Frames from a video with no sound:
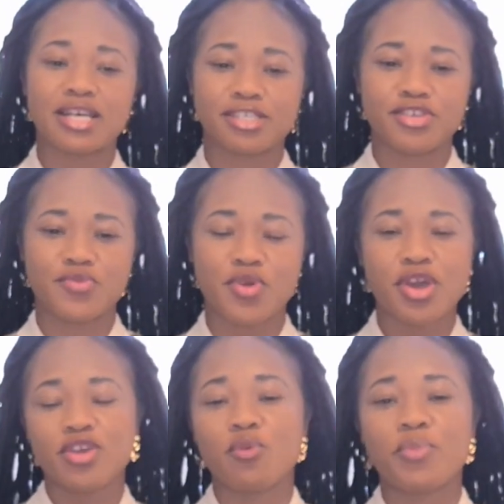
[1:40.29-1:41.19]
ask you,
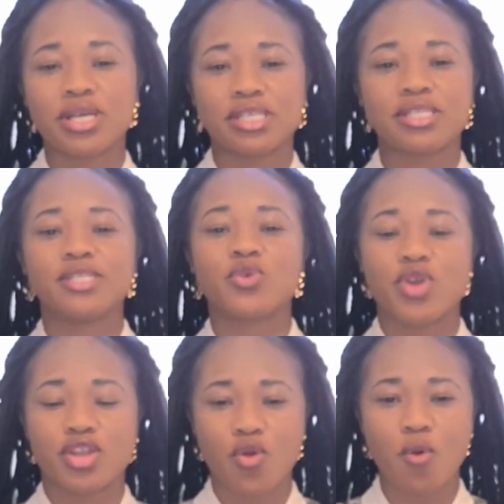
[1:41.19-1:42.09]
your patient is
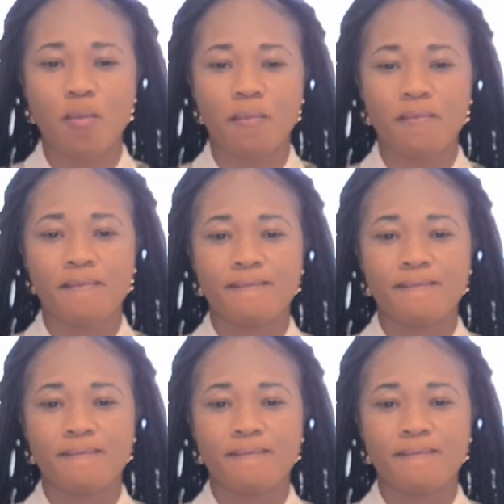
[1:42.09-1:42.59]
going home